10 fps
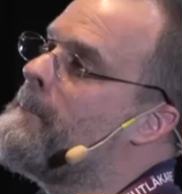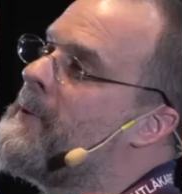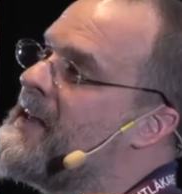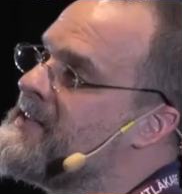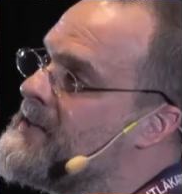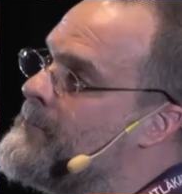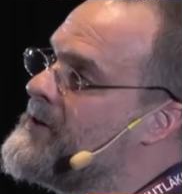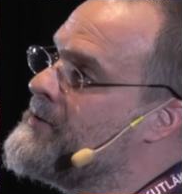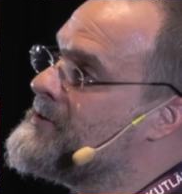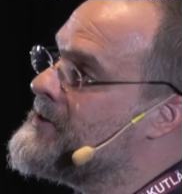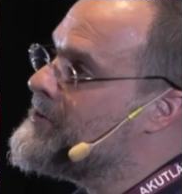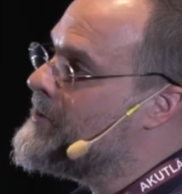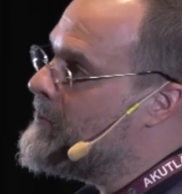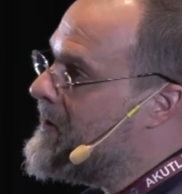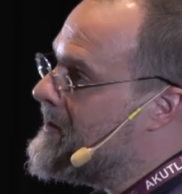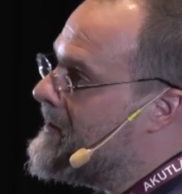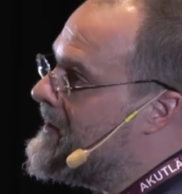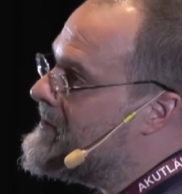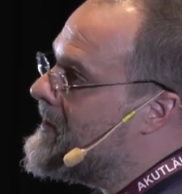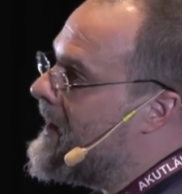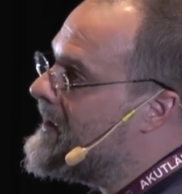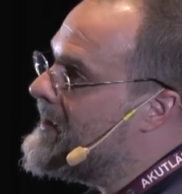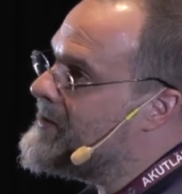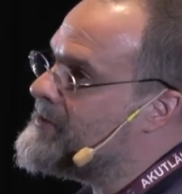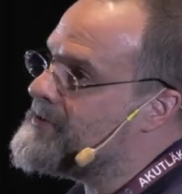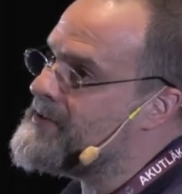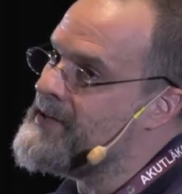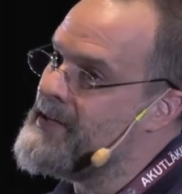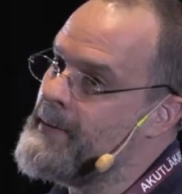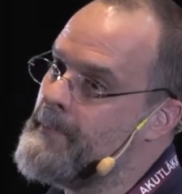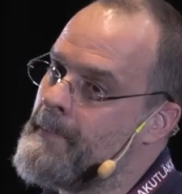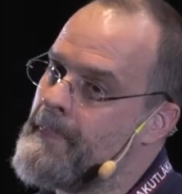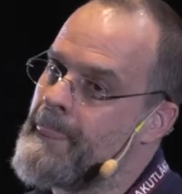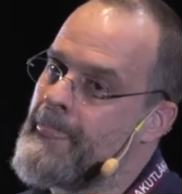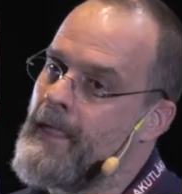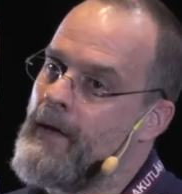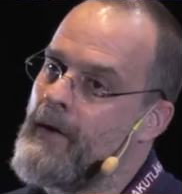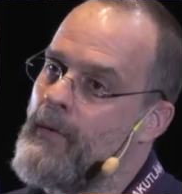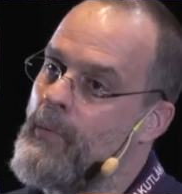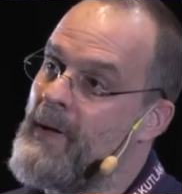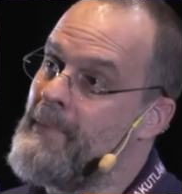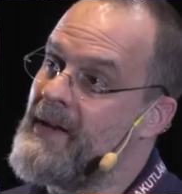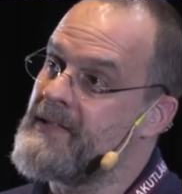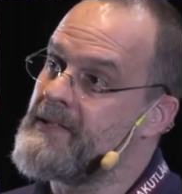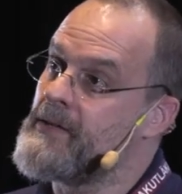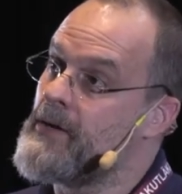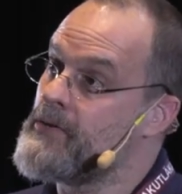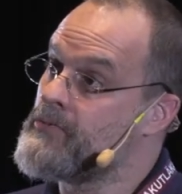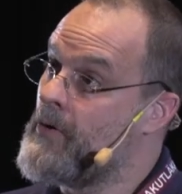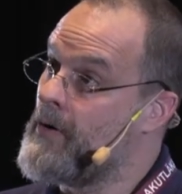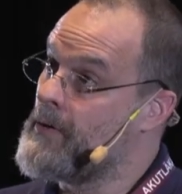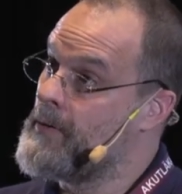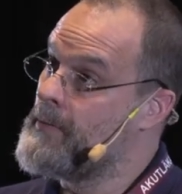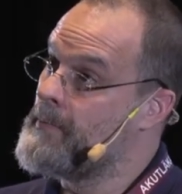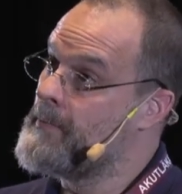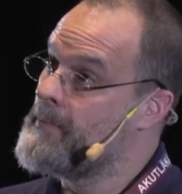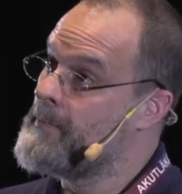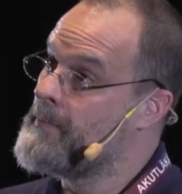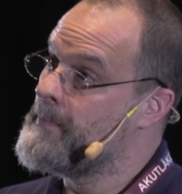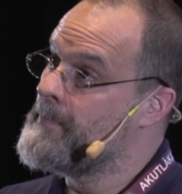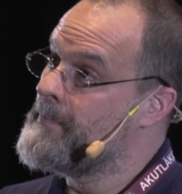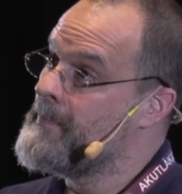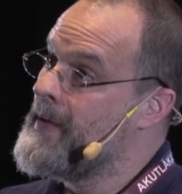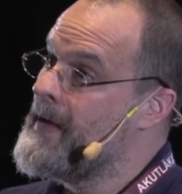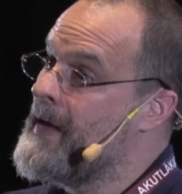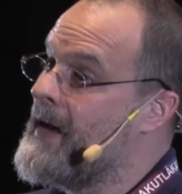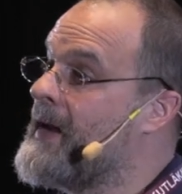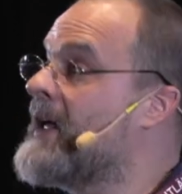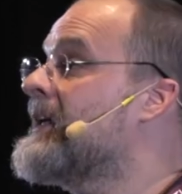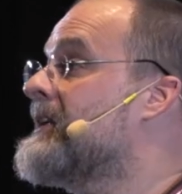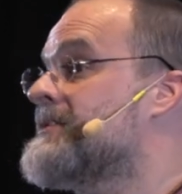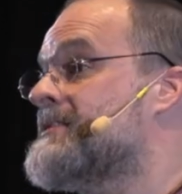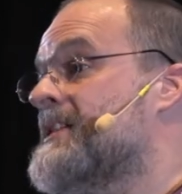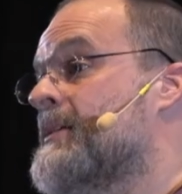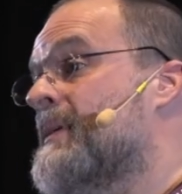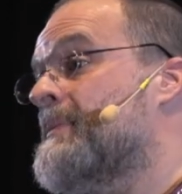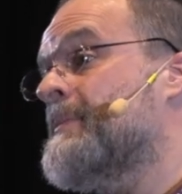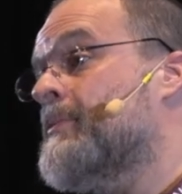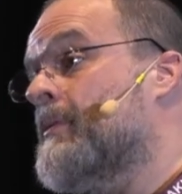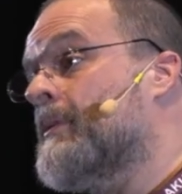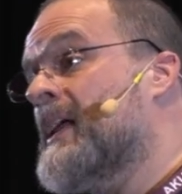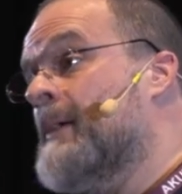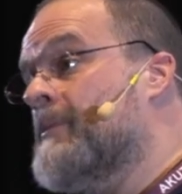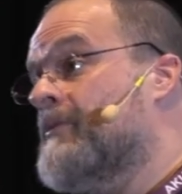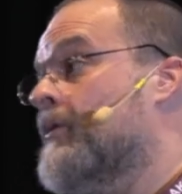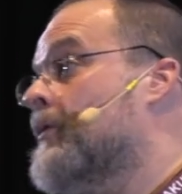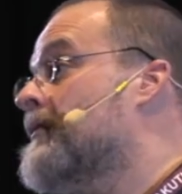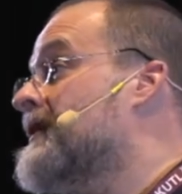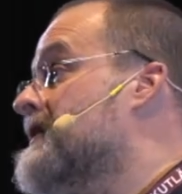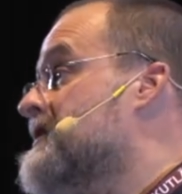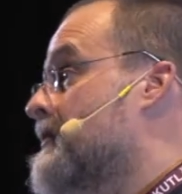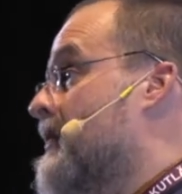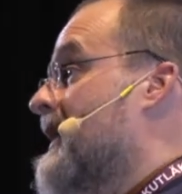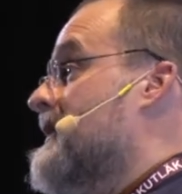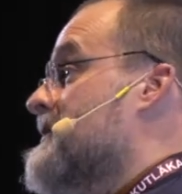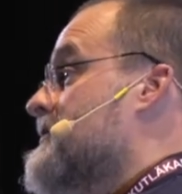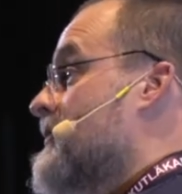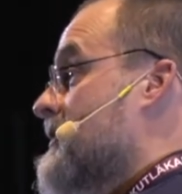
but as somebody who sits on the regulator, I get to see where medicine goes wrong. And I get to see where people come before fitness to practice, for